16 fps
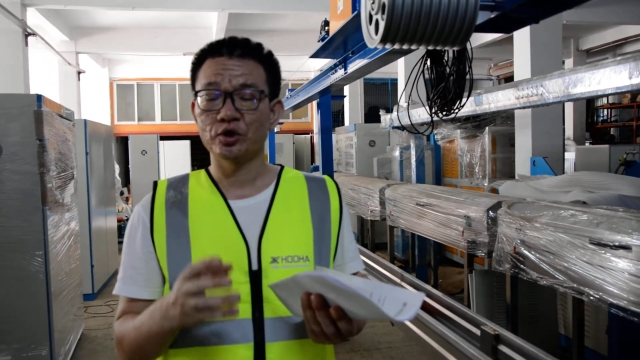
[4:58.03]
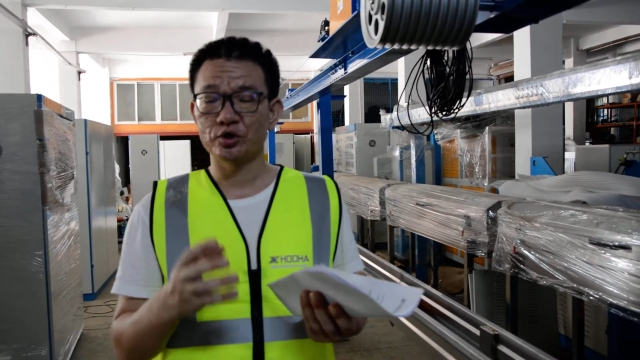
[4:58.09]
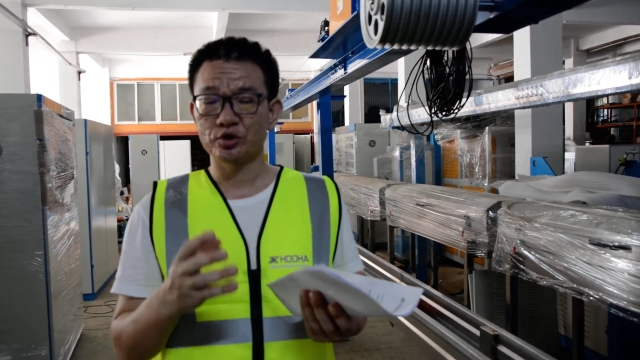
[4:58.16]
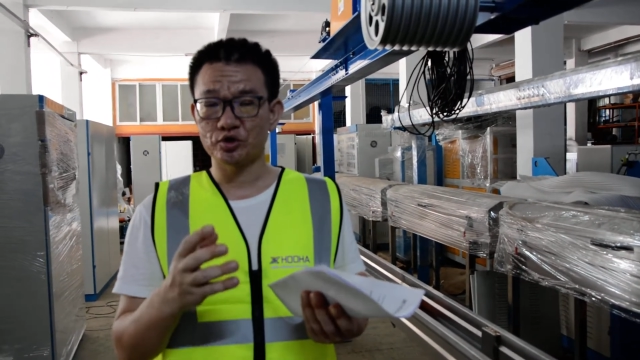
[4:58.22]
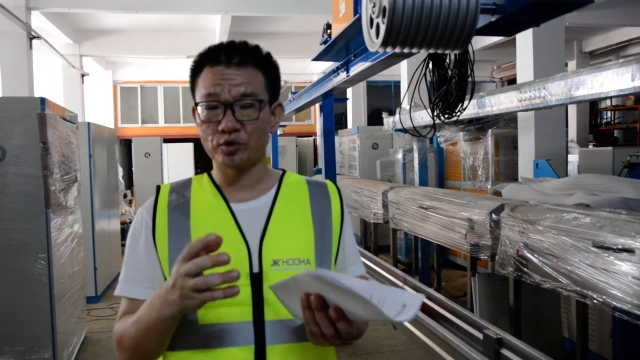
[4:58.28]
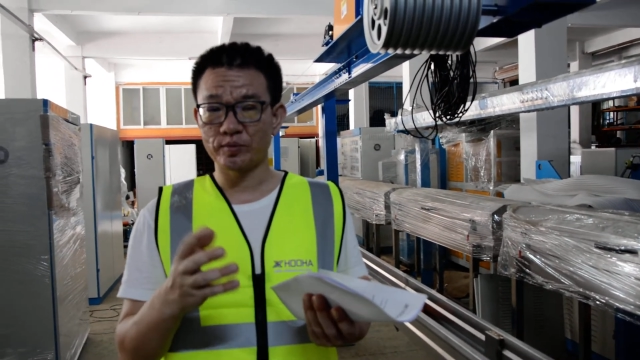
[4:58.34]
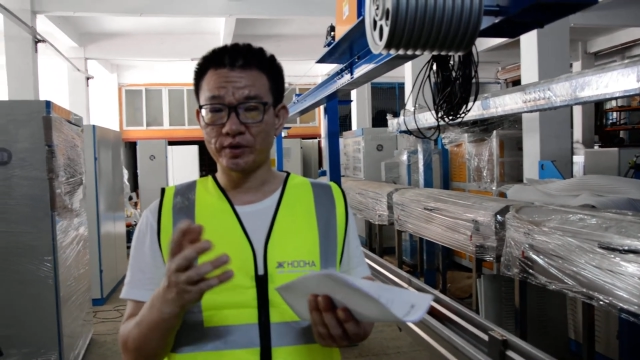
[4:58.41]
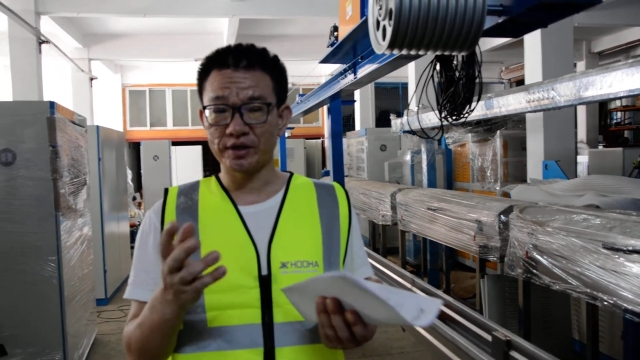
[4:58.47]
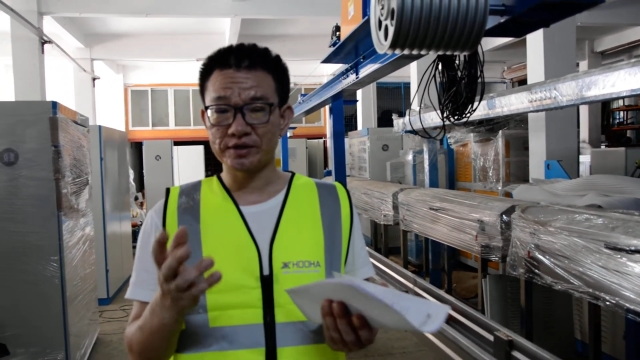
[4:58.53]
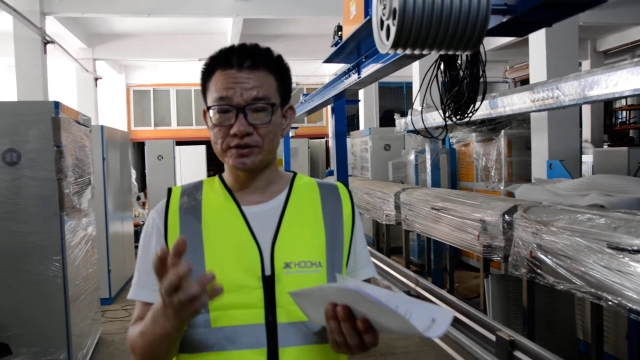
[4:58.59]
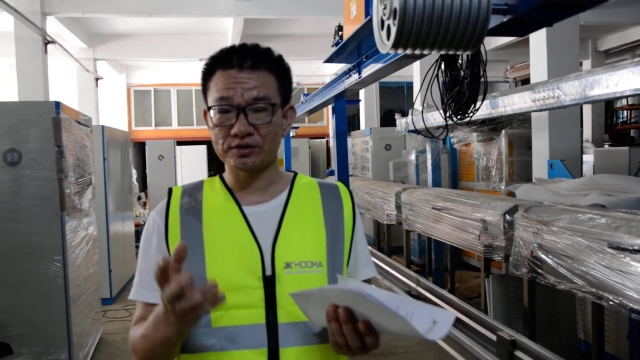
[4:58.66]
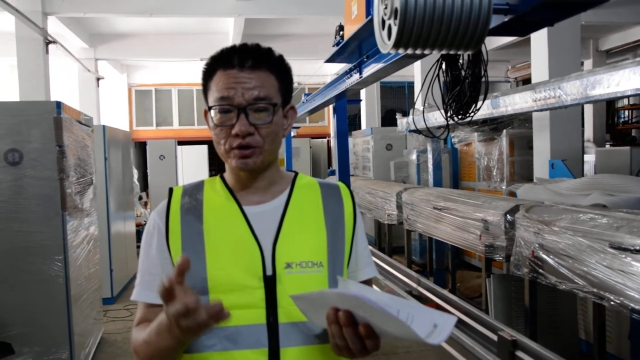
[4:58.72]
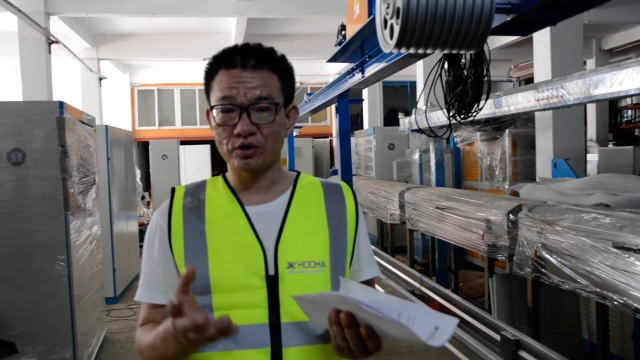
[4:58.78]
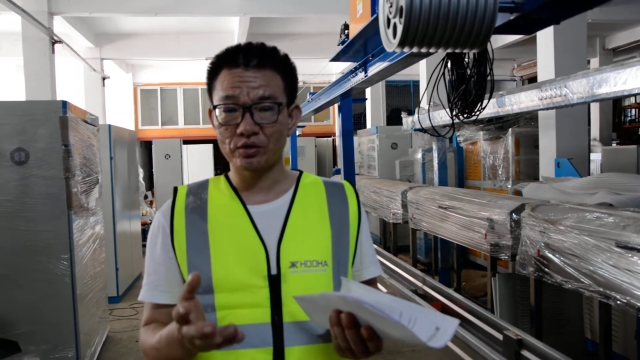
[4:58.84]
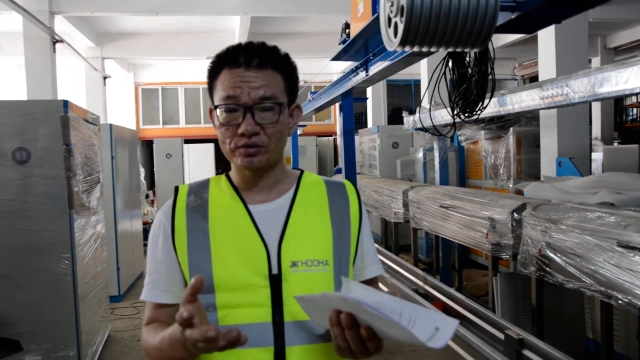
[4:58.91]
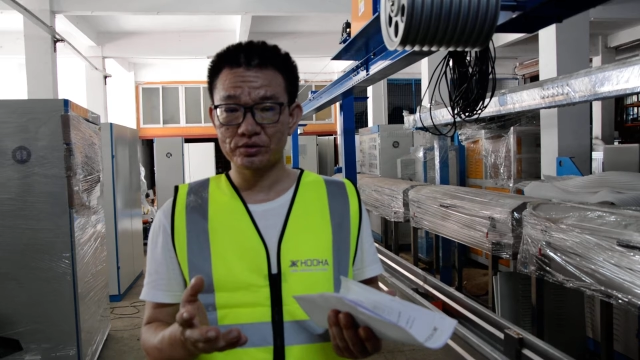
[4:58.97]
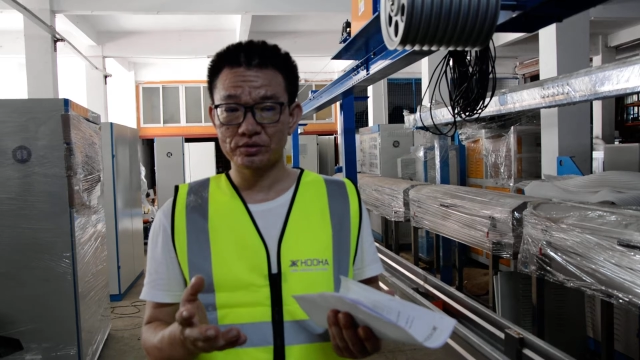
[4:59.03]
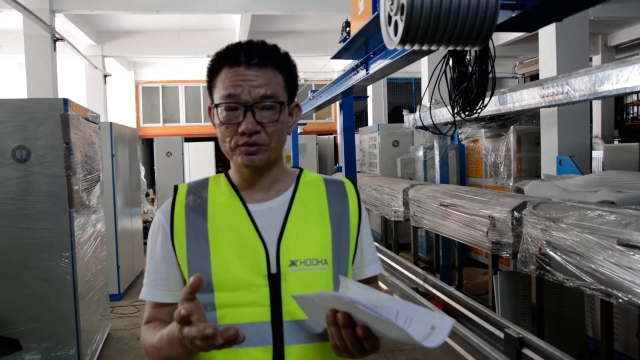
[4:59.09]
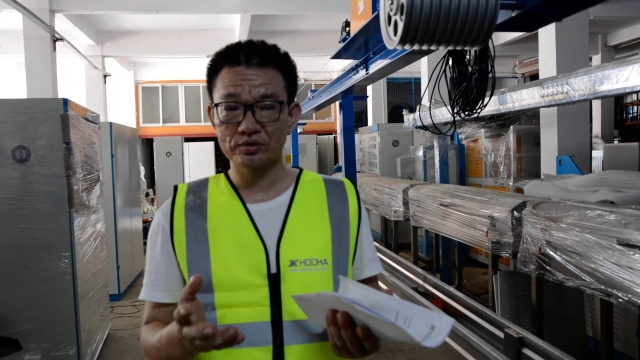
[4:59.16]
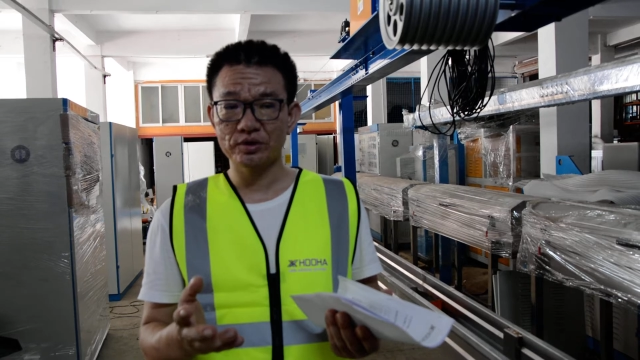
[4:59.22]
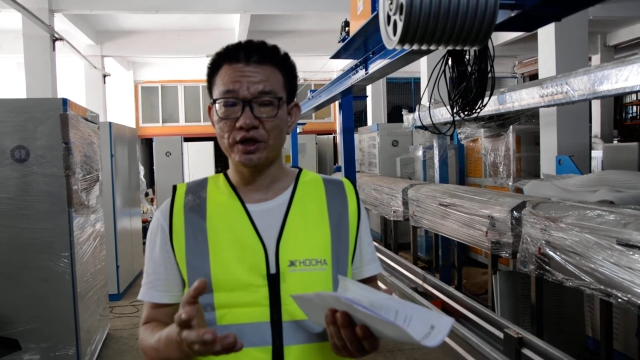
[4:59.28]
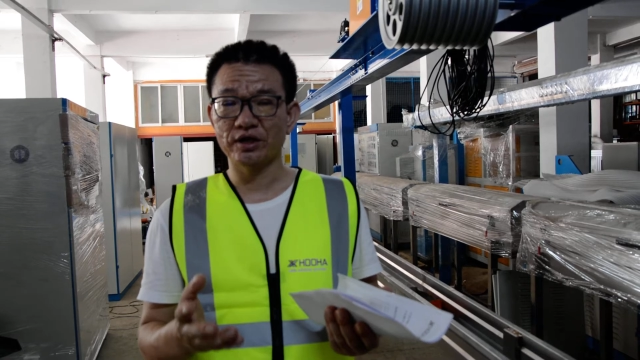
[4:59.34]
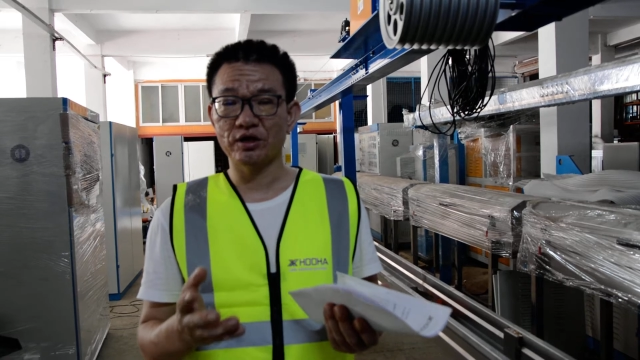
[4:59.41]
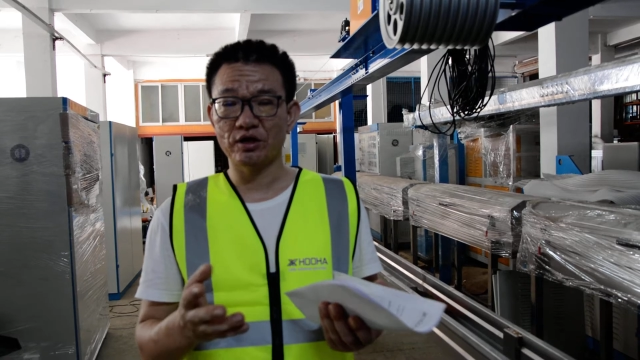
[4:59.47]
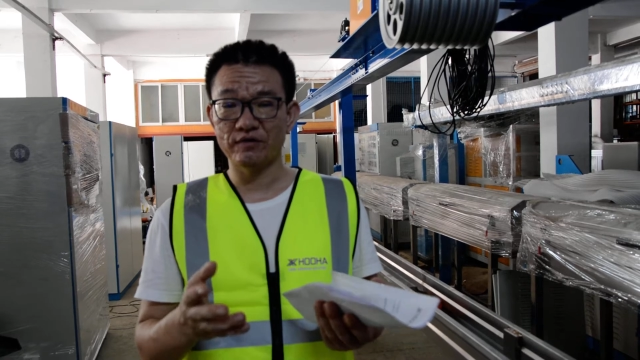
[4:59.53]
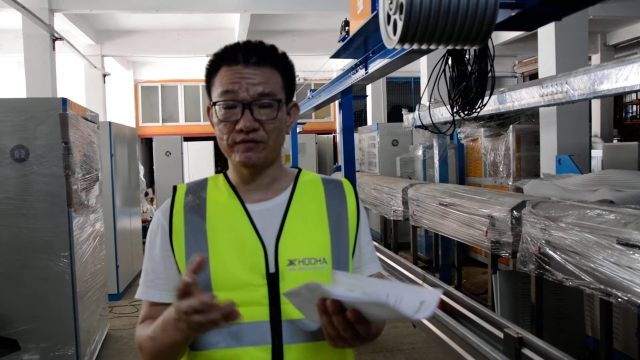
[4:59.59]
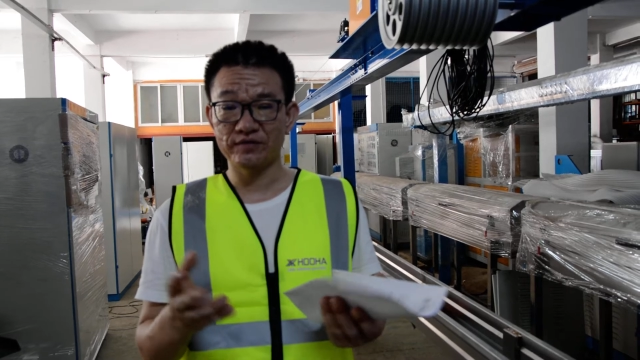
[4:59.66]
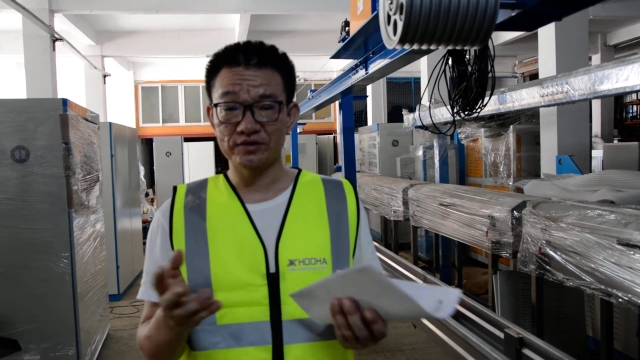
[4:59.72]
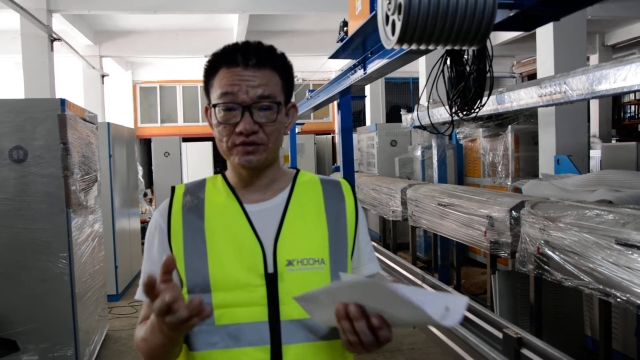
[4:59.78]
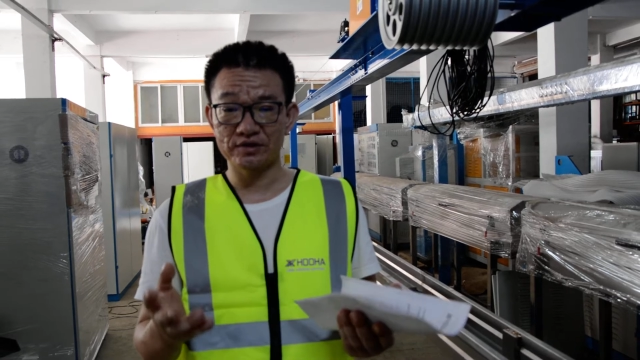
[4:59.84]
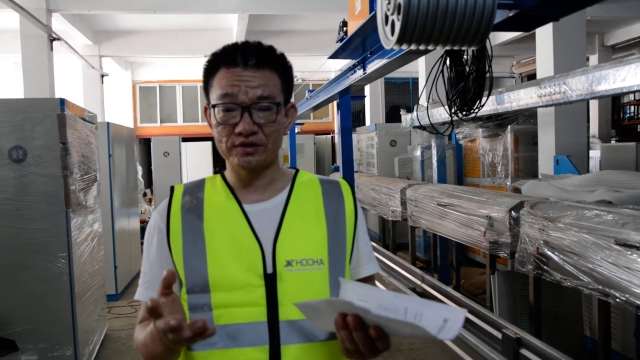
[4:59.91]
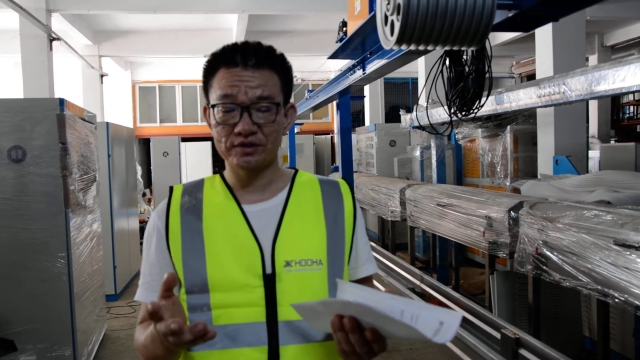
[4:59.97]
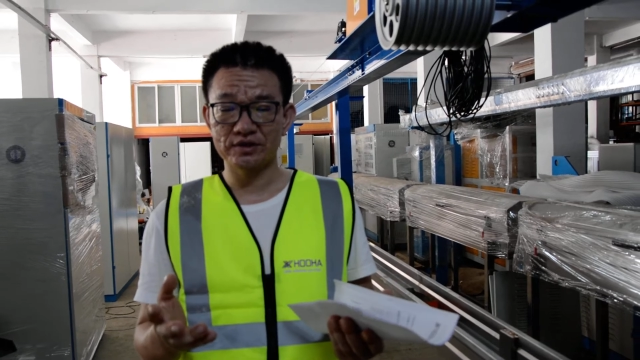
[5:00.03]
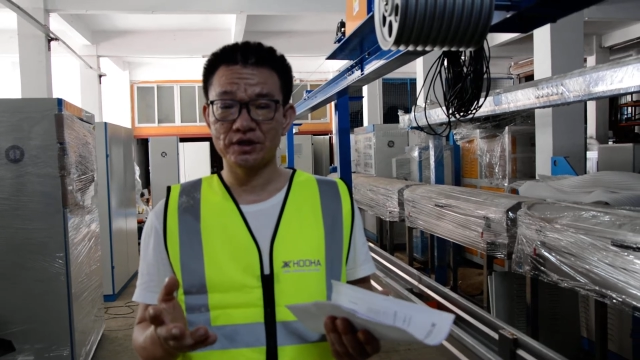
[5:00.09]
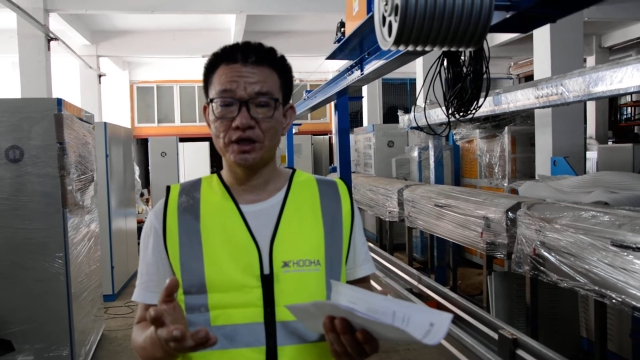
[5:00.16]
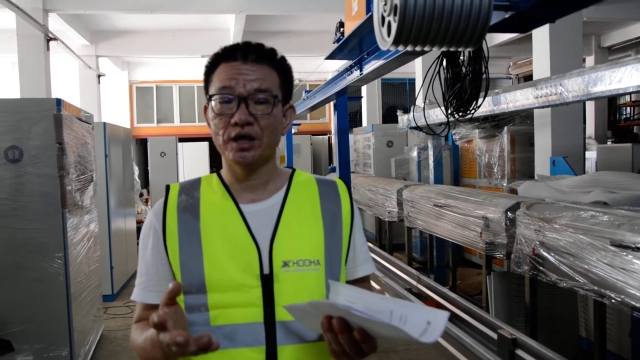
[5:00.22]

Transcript: to place order in confidence